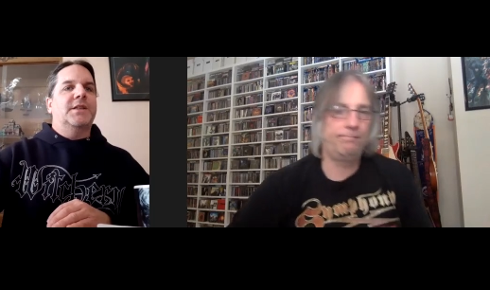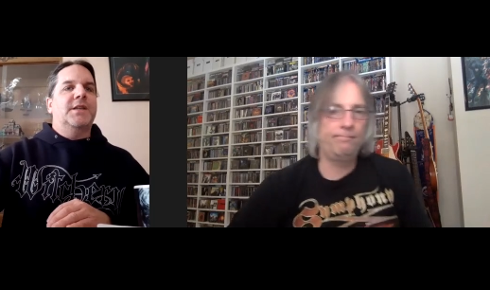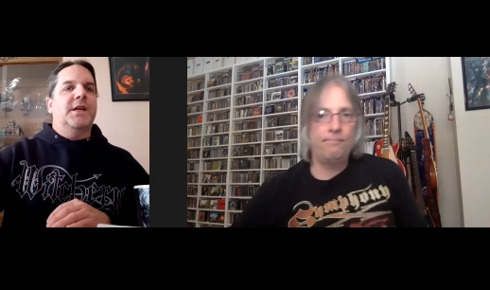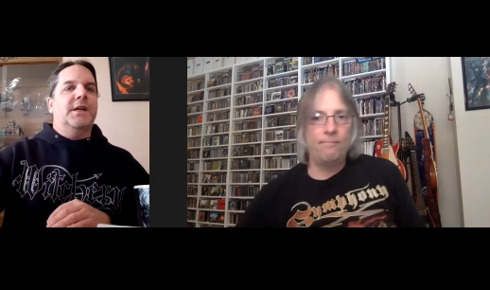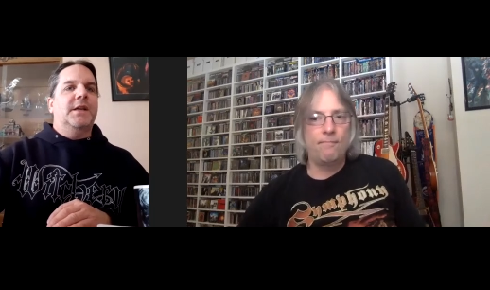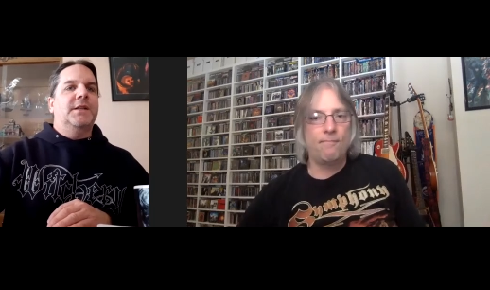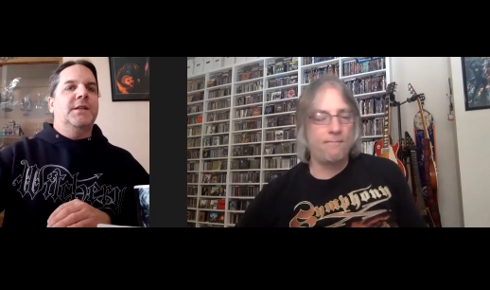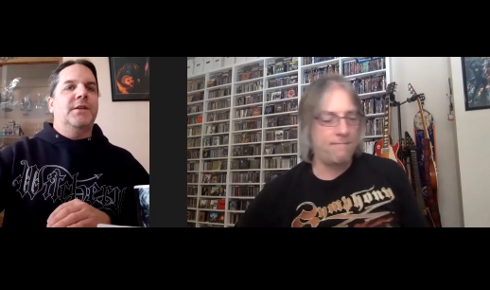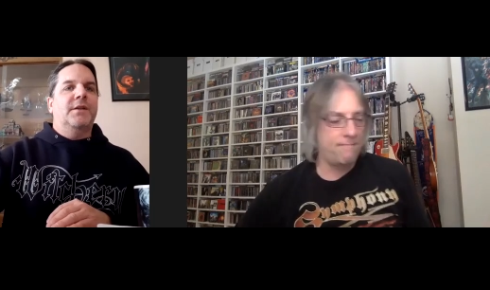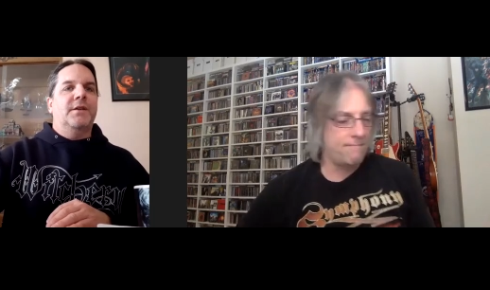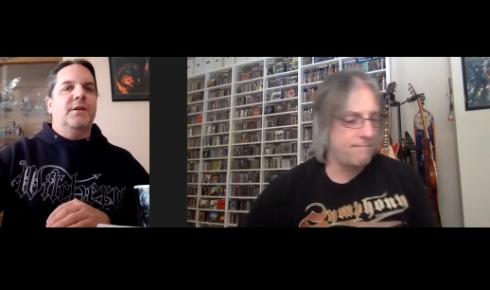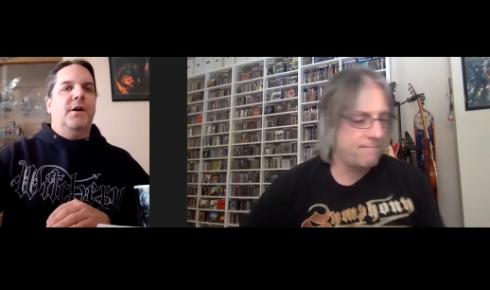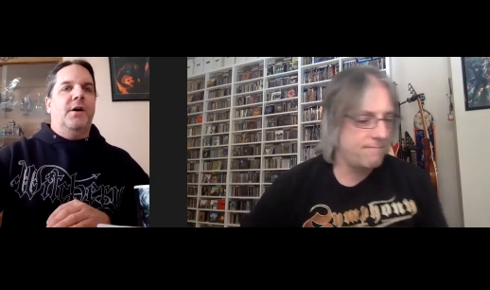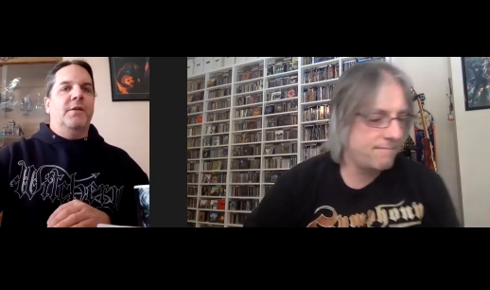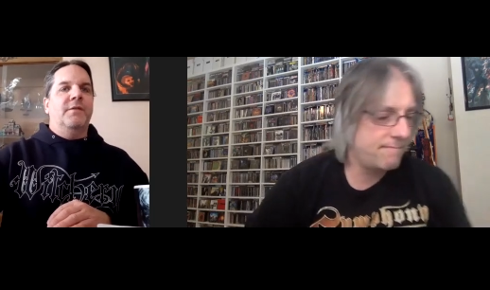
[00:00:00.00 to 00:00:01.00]
Speaker 1: said, Into
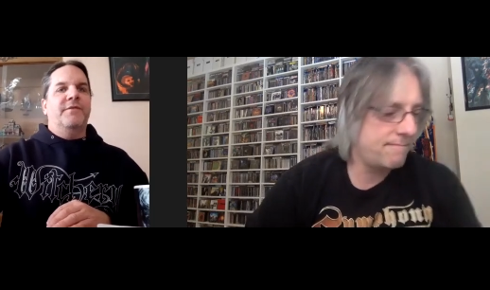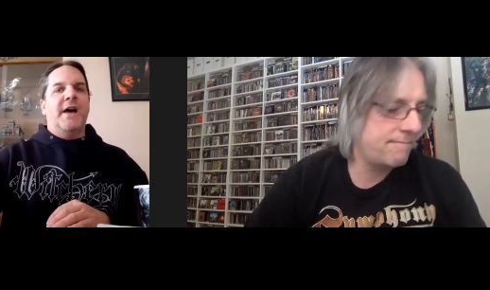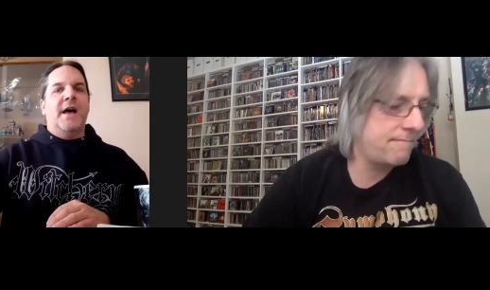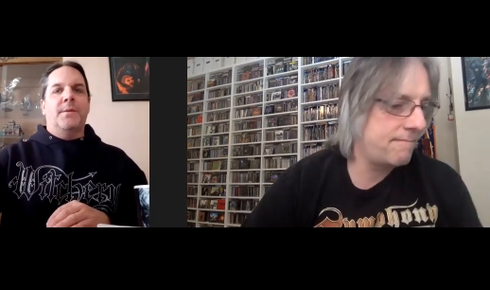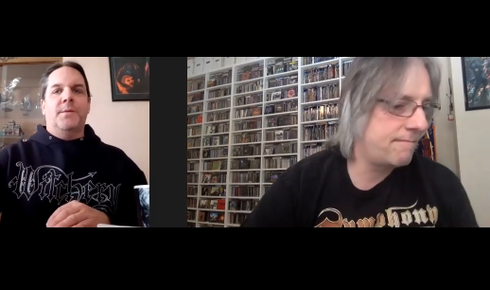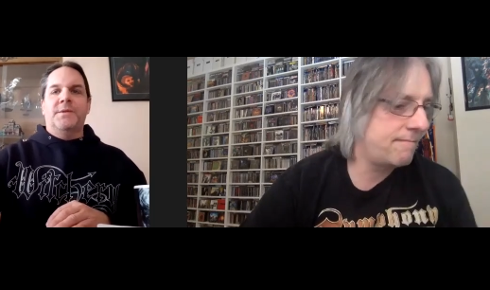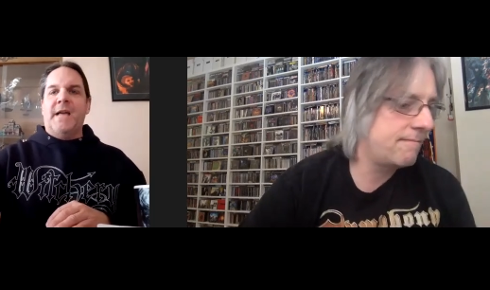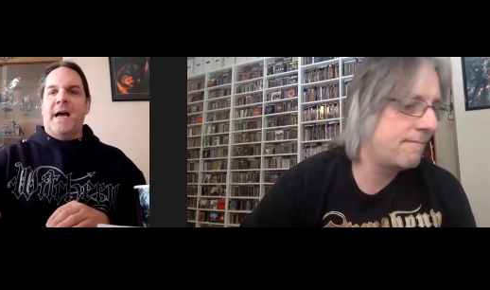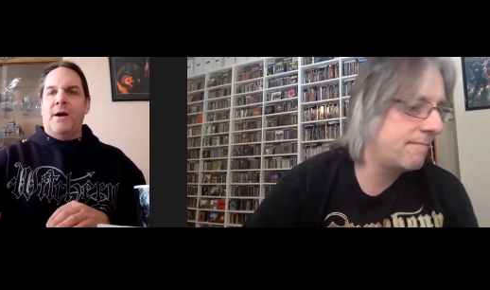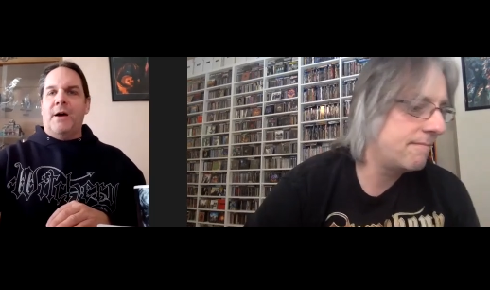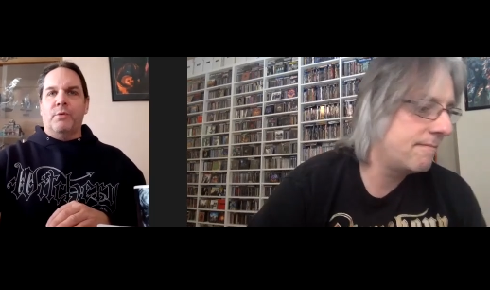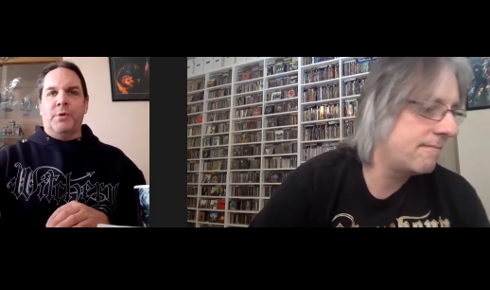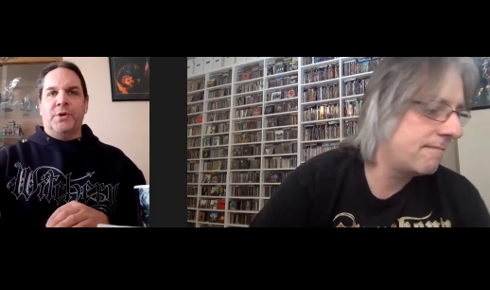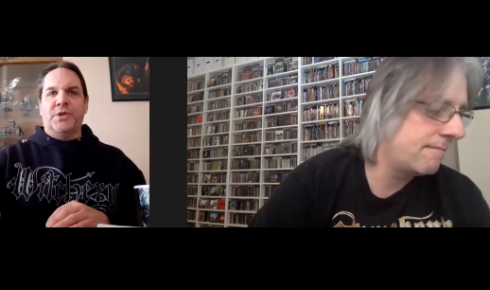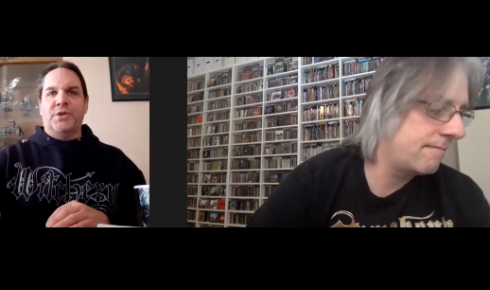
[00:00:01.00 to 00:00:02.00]
the Unfathomed Tower,
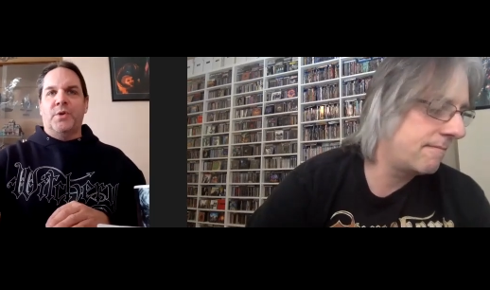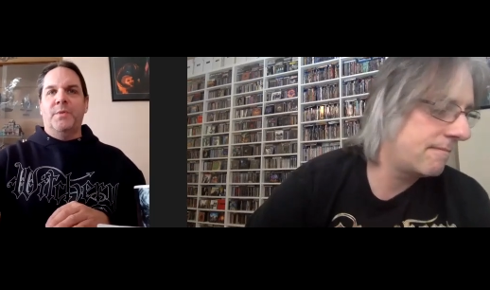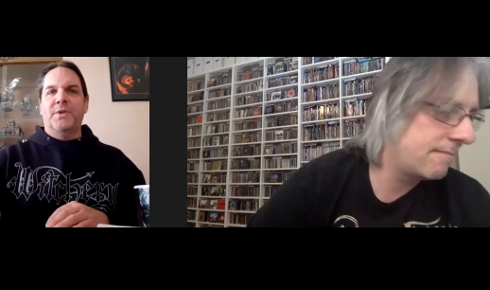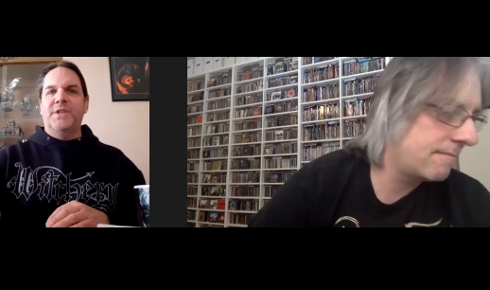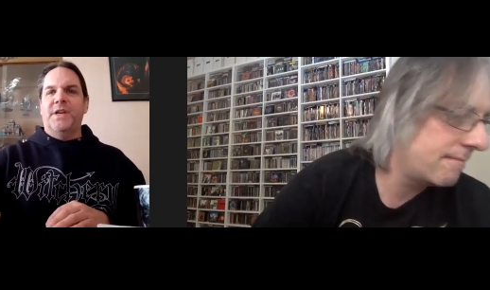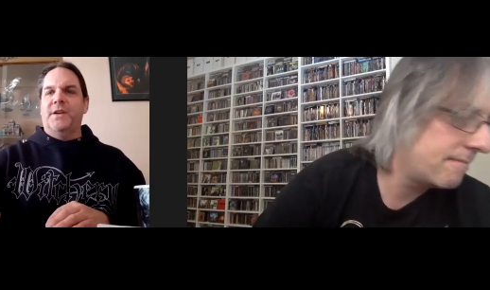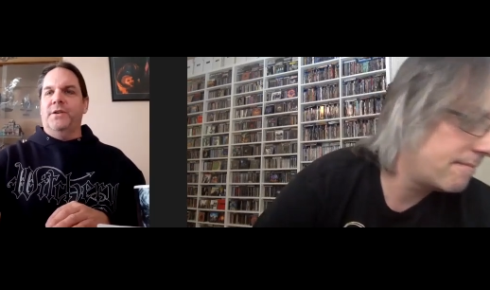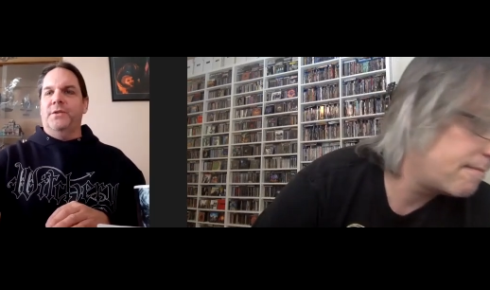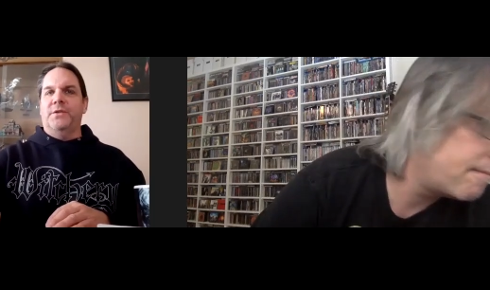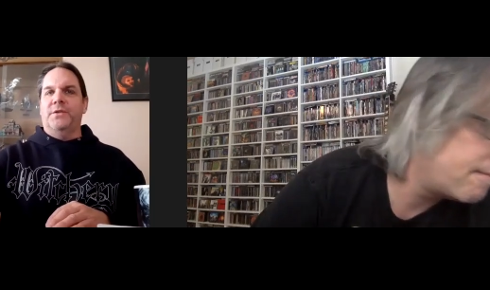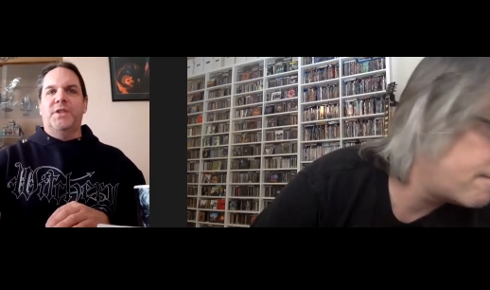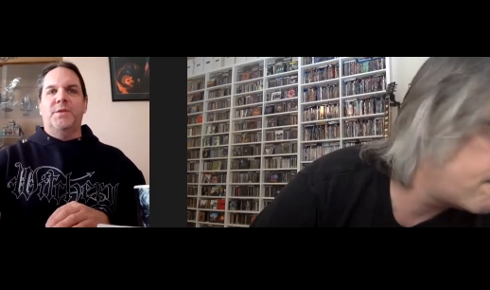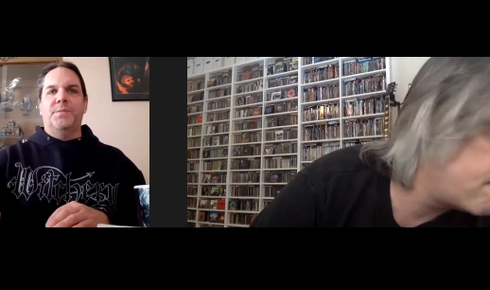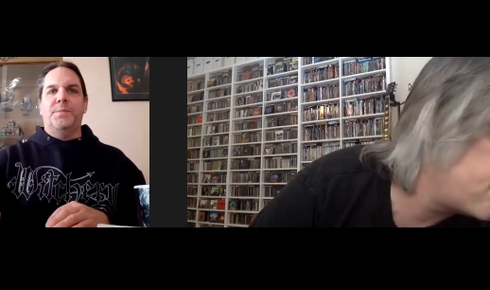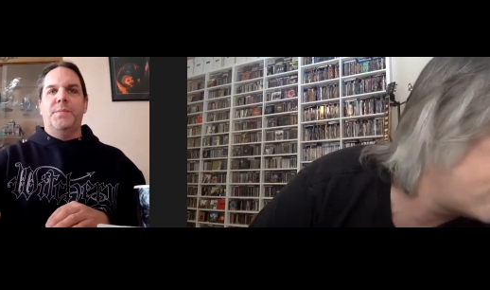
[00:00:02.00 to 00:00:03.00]
which is almost like a
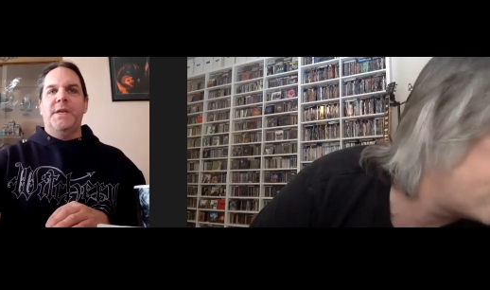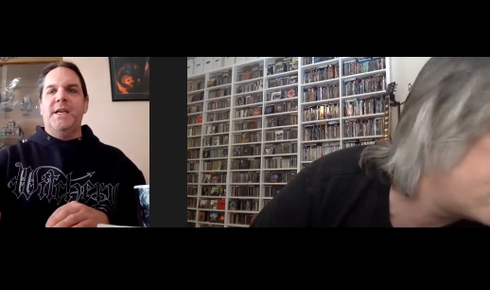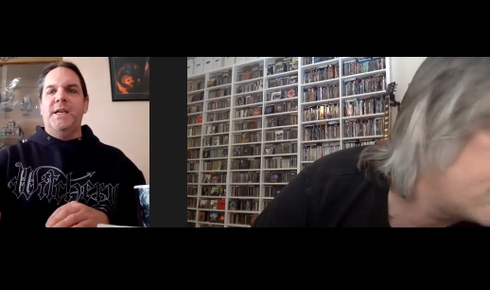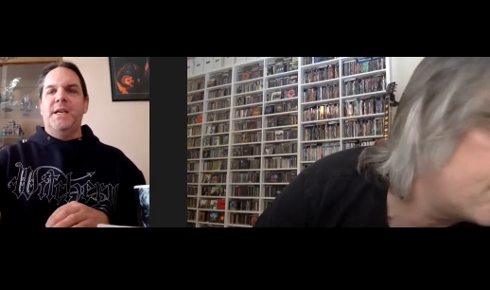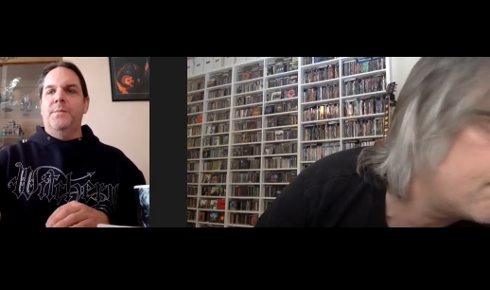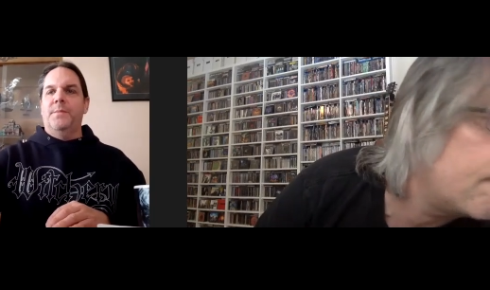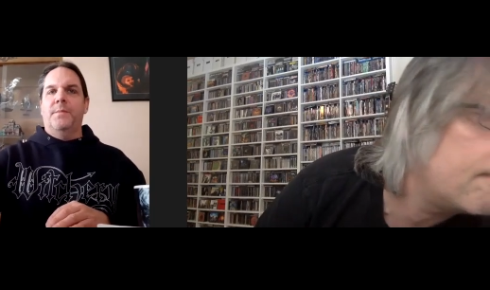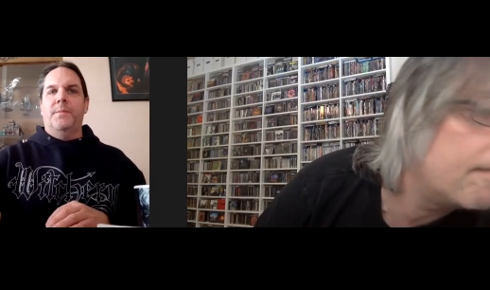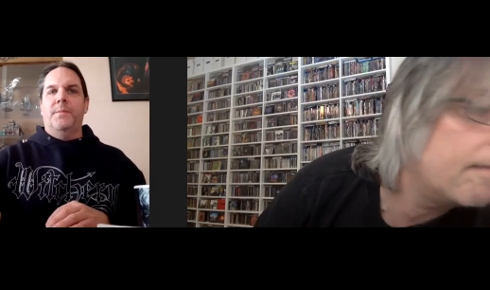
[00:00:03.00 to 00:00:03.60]
speed